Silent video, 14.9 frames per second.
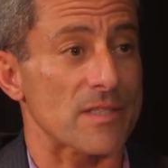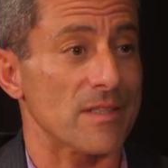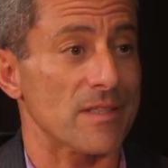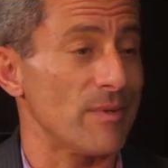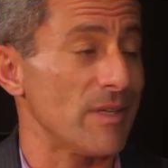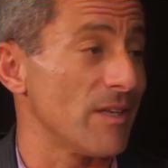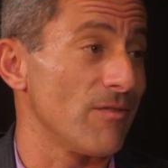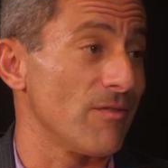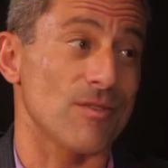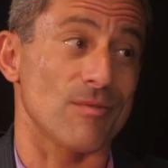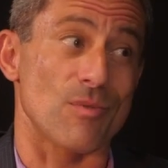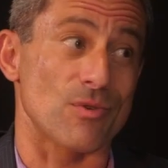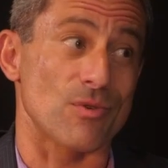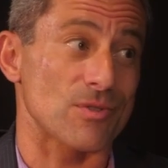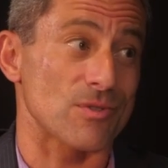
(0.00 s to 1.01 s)
And let me give you the
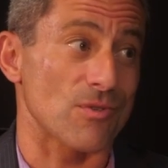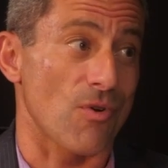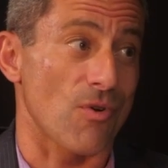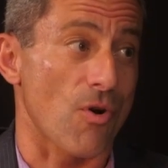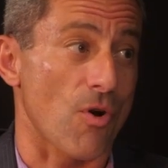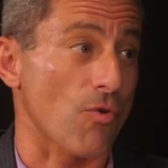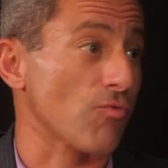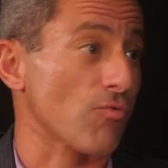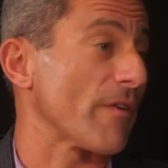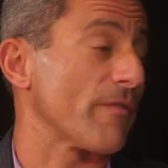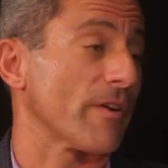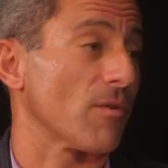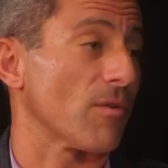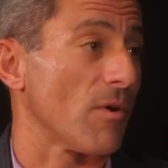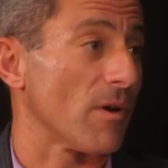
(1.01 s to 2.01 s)
most
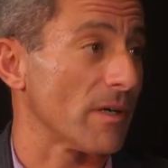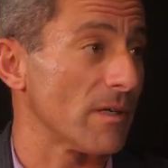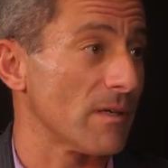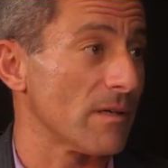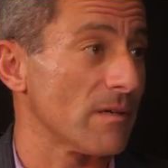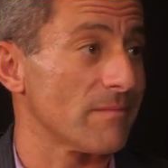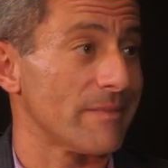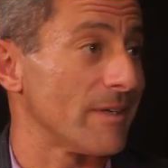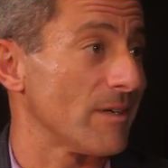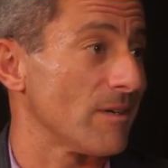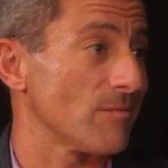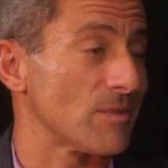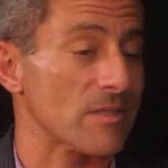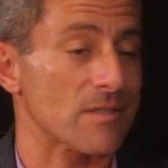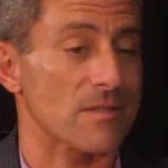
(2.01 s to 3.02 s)
horrific one,
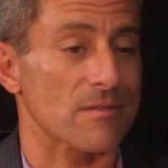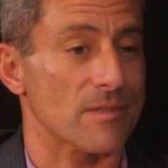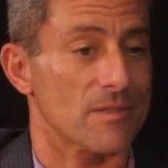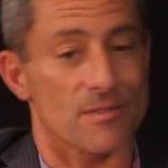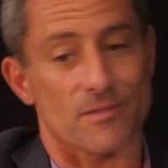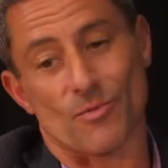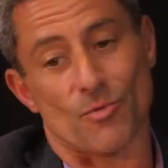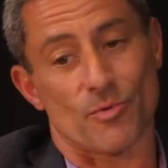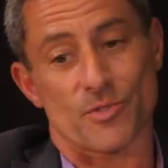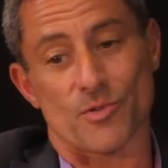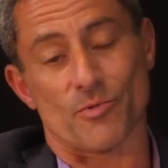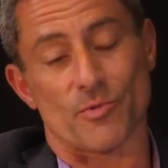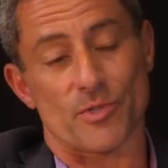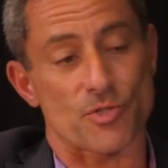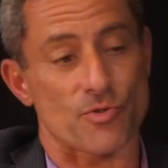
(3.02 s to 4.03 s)
just because you always
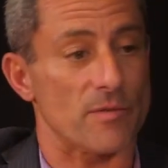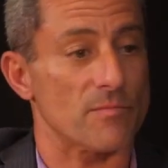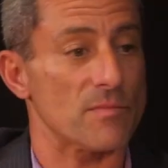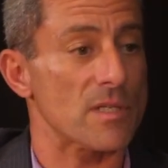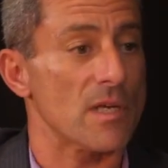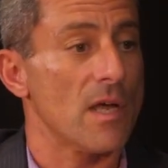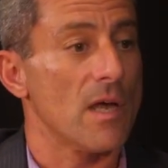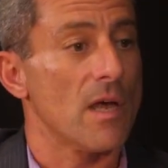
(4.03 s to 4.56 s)
go to extremes.